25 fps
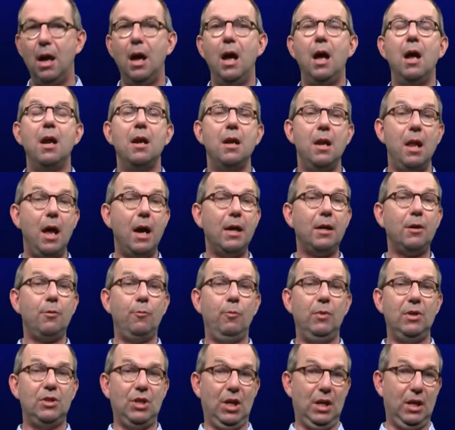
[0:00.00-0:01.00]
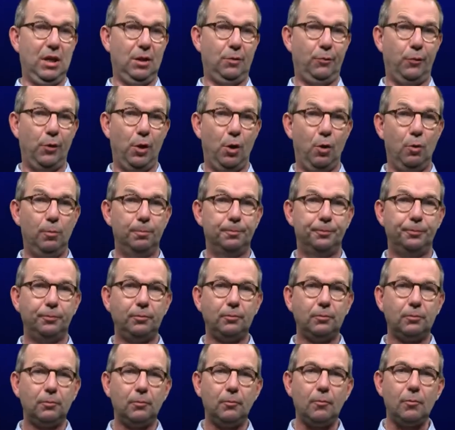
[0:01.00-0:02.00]
Like with heat flow,
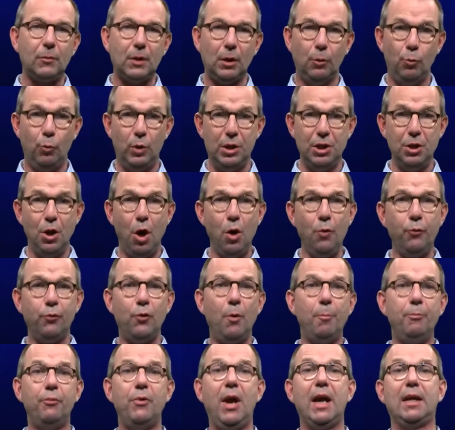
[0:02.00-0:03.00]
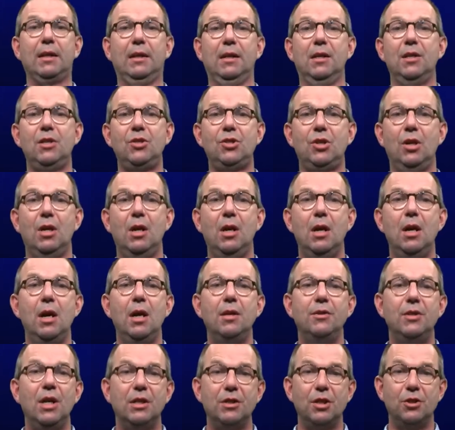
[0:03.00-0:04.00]
we know from practice
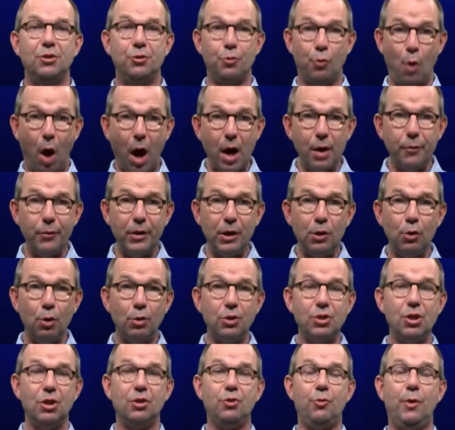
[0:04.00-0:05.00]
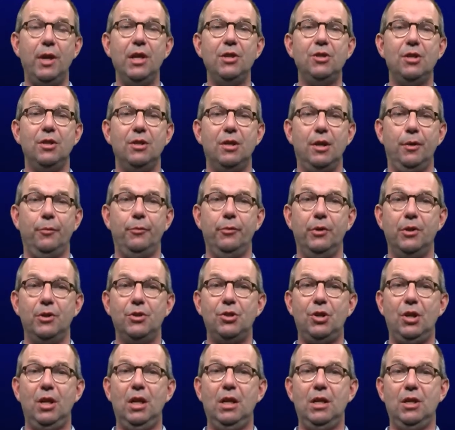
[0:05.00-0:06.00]
that the driving concentration difference
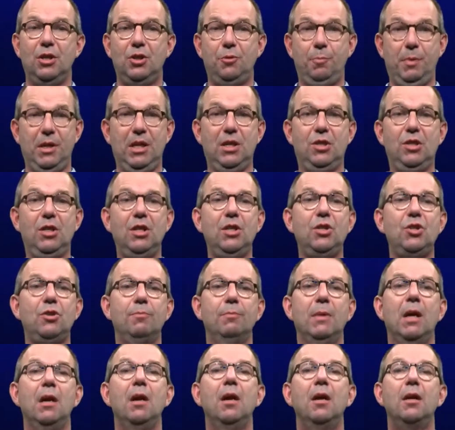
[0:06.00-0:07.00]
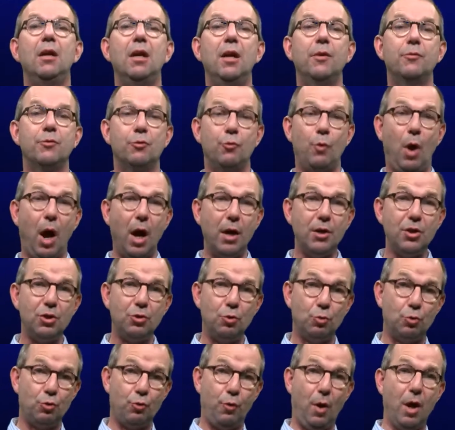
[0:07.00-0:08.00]
in a species gives rise to
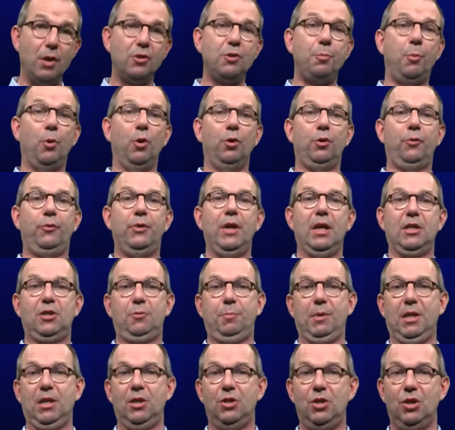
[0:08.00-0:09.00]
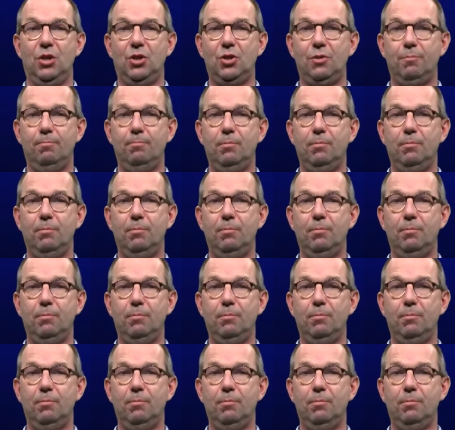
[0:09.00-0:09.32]
transport of that species.